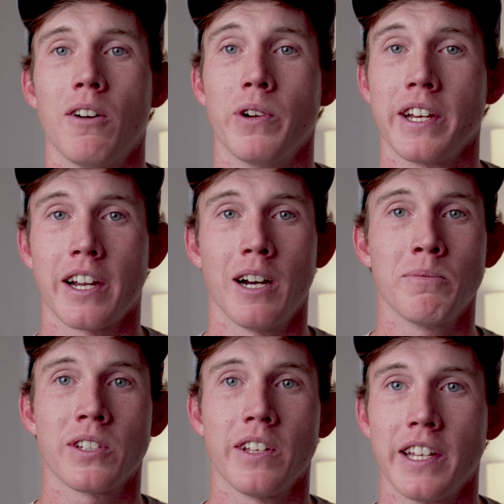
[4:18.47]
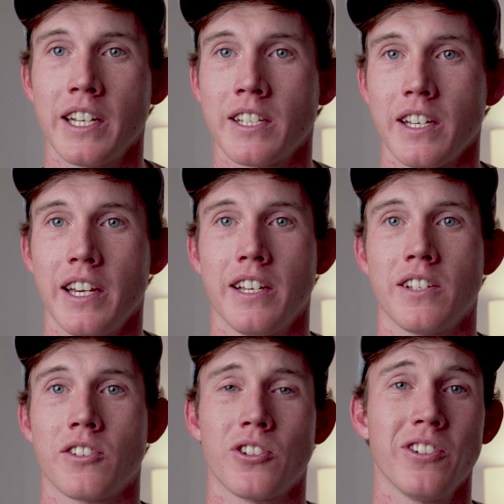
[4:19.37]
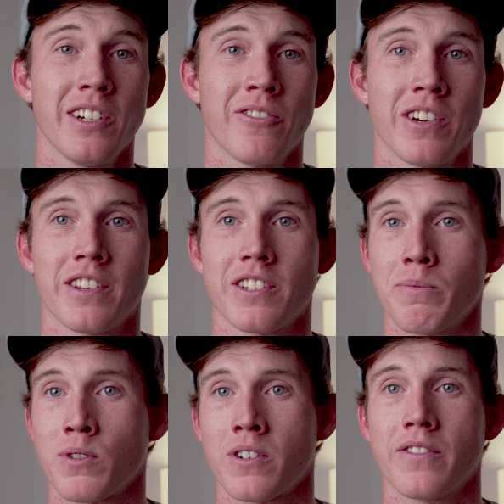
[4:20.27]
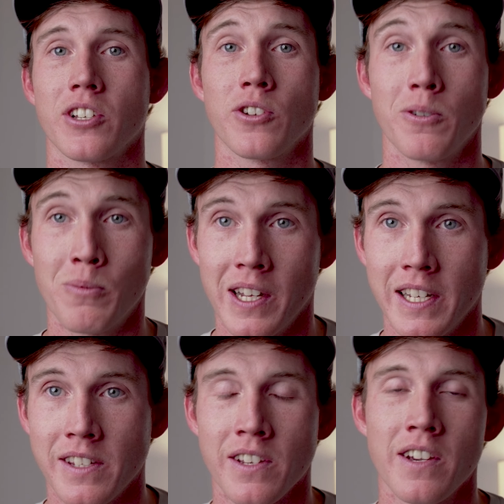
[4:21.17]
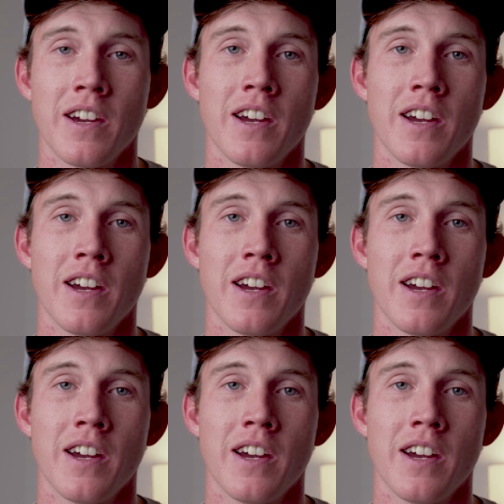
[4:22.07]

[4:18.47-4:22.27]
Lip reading: when it comes to this is shooting with some sort of a zoom lens.